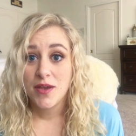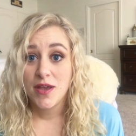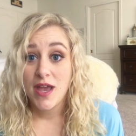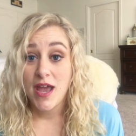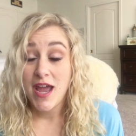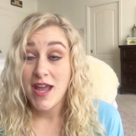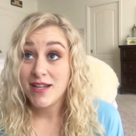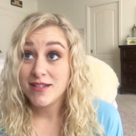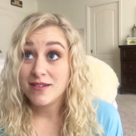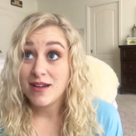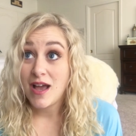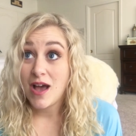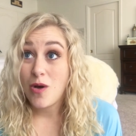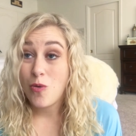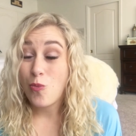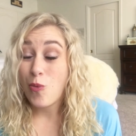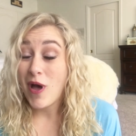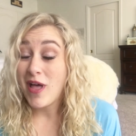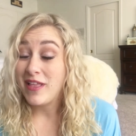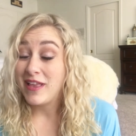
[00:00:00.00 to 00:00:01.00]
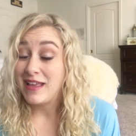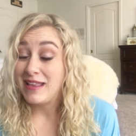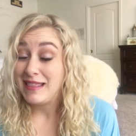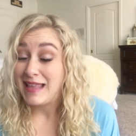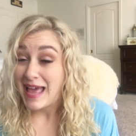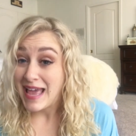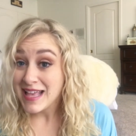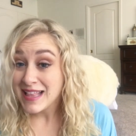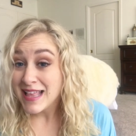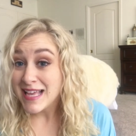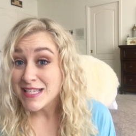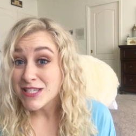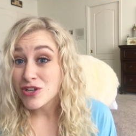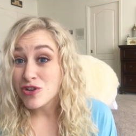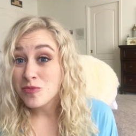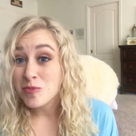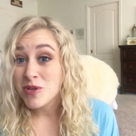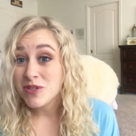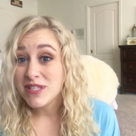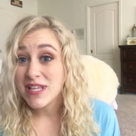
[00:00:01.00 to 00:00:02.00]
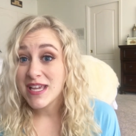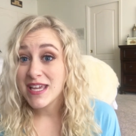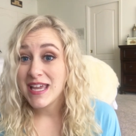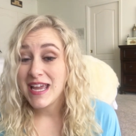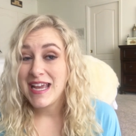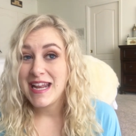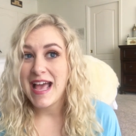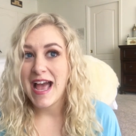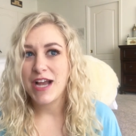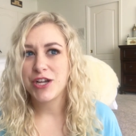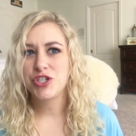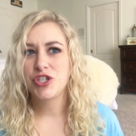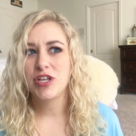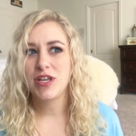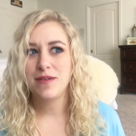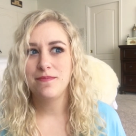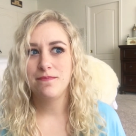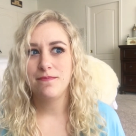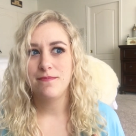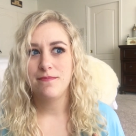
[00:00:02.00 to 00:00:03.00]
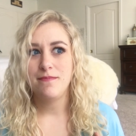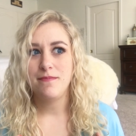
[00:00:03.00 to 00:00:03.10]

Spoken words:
And while I like classical music, it actually